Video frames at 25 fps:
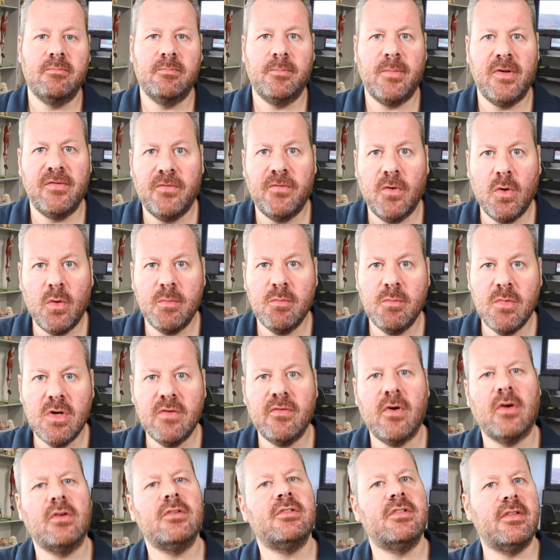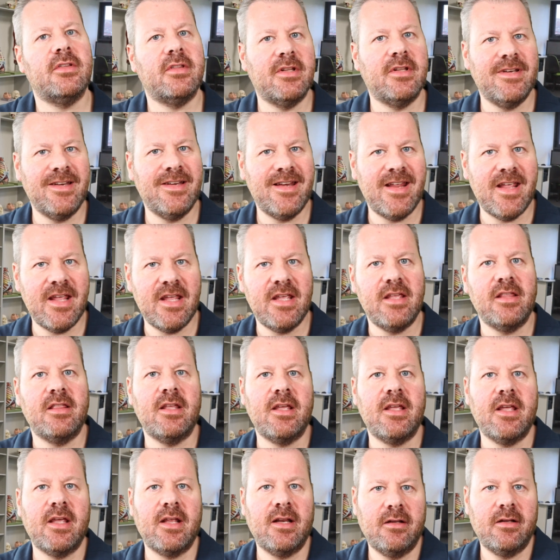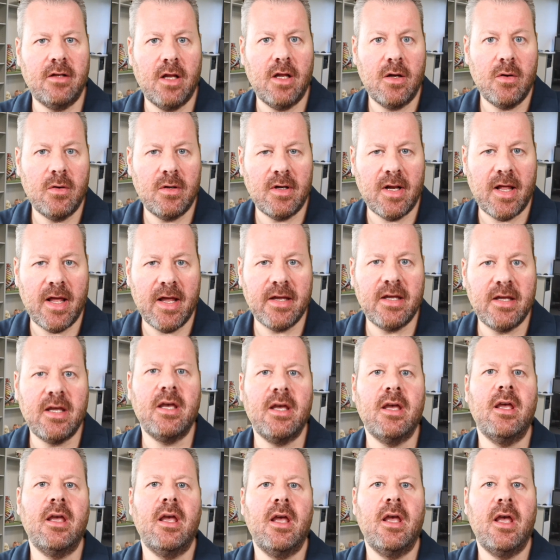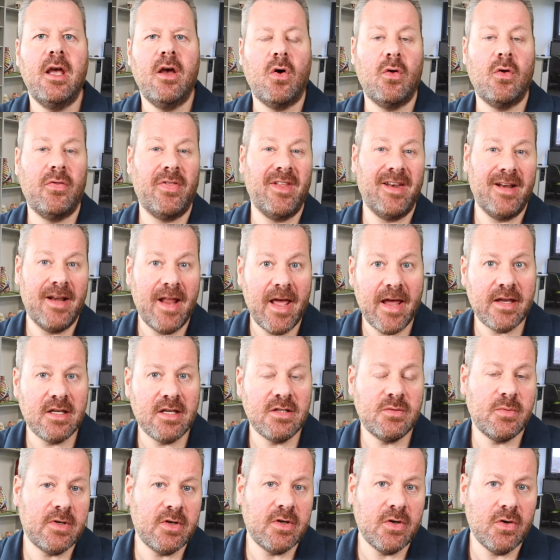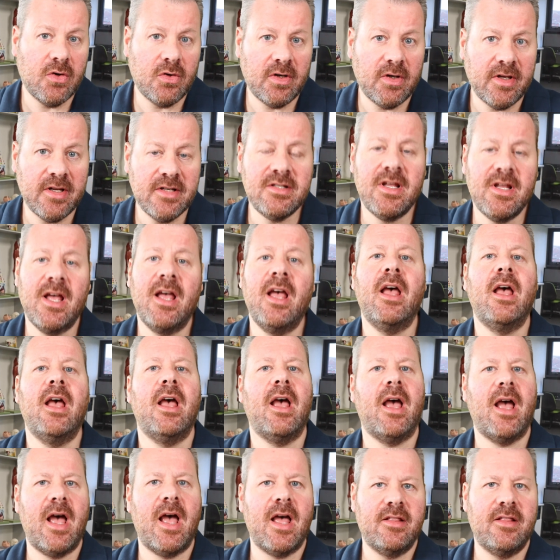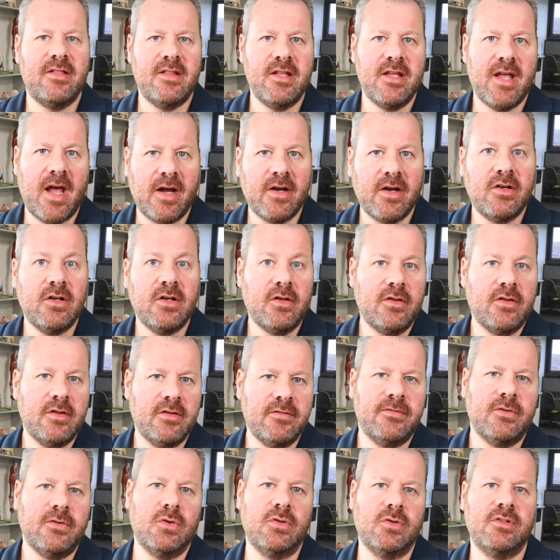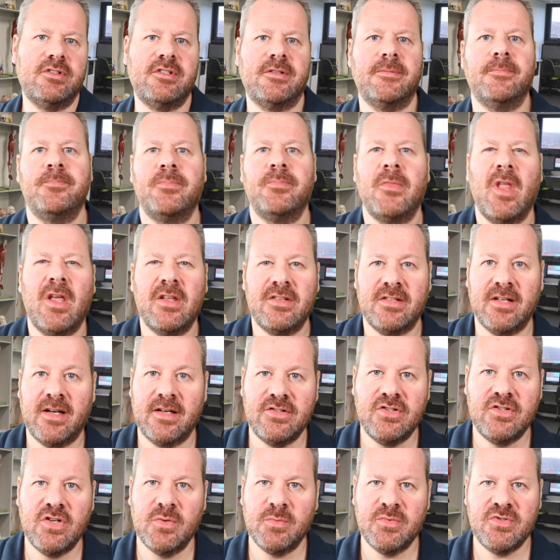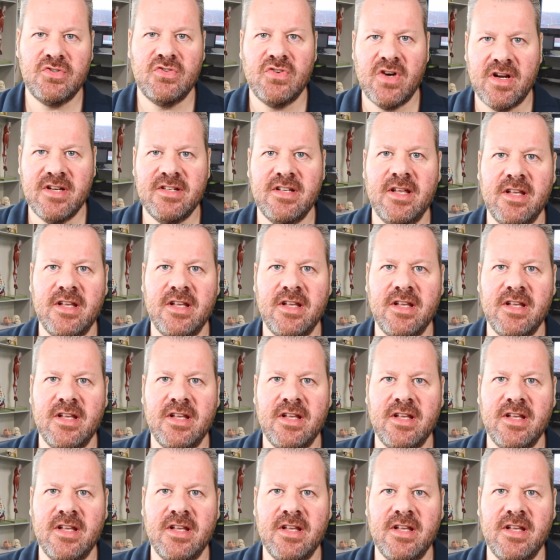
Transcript: before we move on to the knee, the lower leg, or the leg as we call it, and the ankle and the foot. So let's jump straight